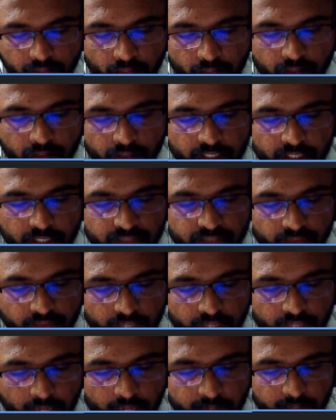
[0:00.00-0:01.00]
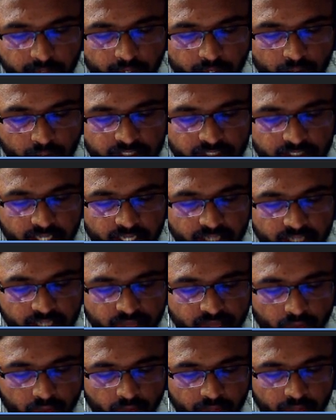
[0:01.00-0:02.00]
That is carbon dioxide has
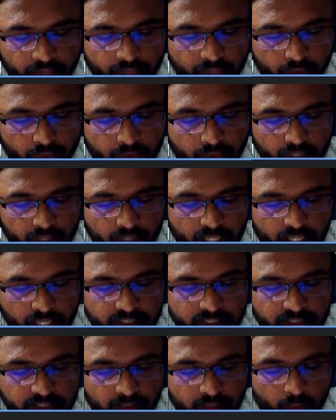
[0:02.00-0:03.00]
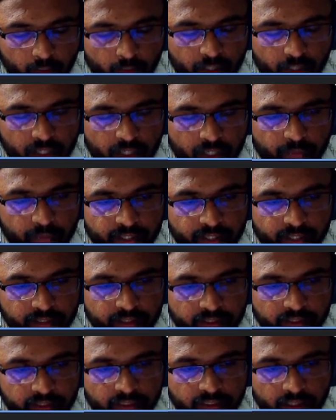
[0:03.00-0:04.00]
44 as its molecular weight.
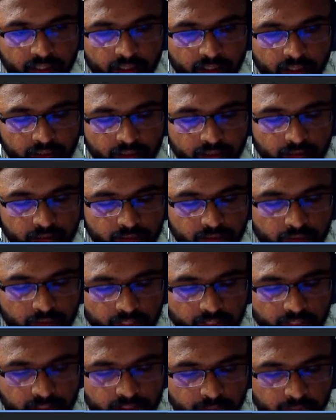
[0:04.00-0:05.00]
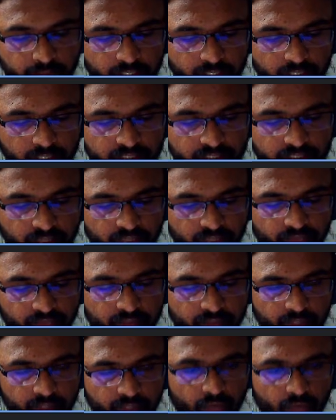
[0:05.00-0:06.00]
So this particular stuff
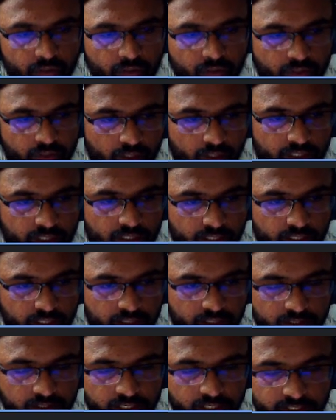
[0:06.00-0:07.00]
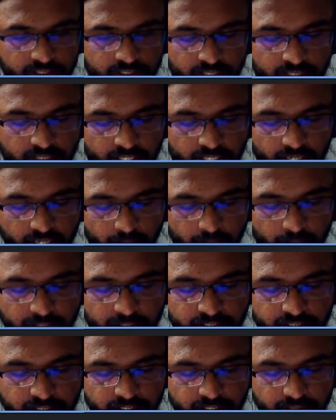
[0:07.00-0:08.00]
involves all the things that I have mentioned.
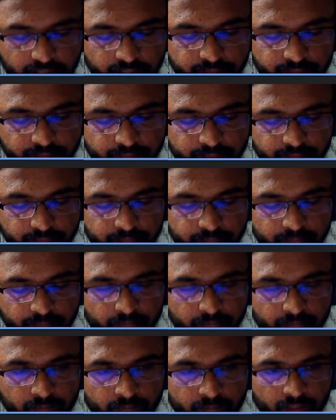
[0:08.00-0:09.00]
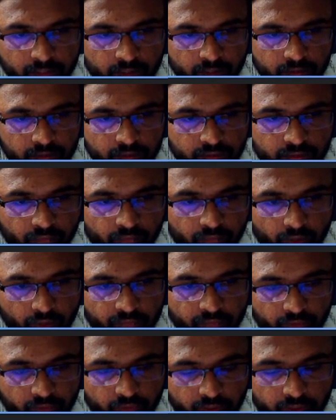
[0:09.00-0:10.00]
So 44
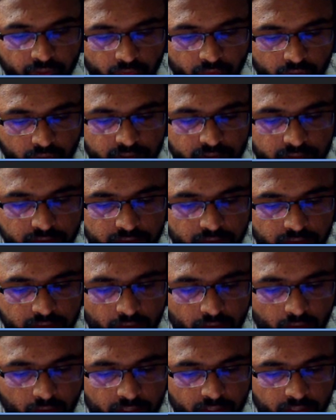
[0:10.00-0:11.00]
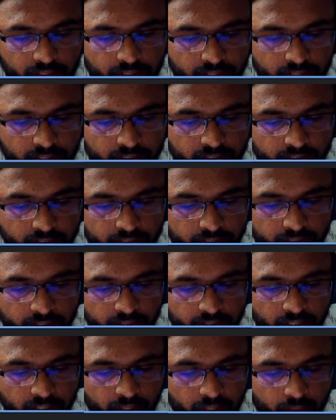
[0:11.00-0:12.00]
involves all the
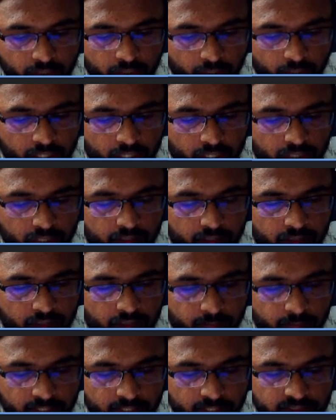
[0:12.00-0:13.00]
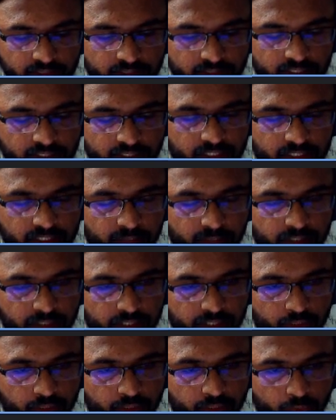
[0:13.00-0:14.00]
12 plus 16 plus
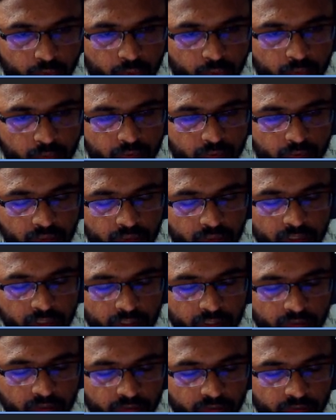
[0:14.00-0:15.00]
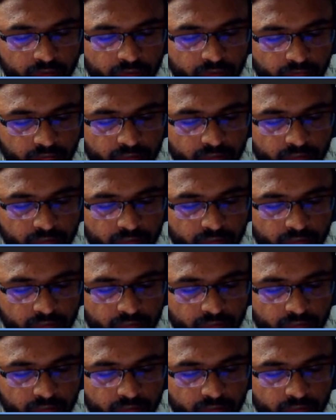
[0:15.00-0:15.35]
into 2, which